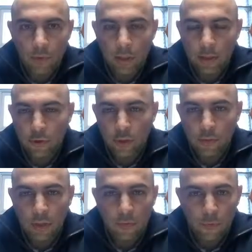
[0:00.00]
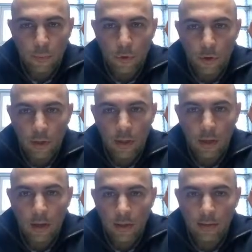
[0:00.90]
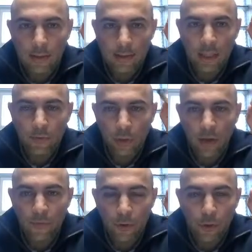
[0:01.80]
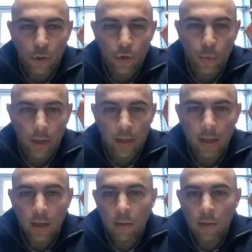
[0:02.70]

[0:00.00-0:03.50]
a history of self-reported unsuccessful effort to lose weight,